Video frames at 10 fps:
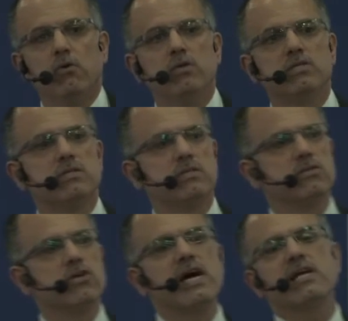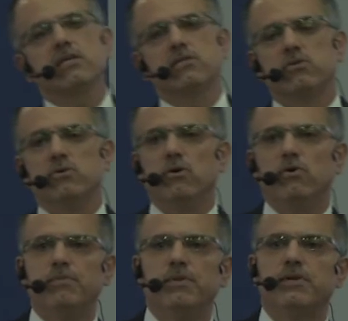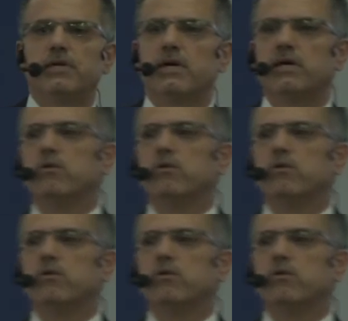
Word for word: who is trying to open the car,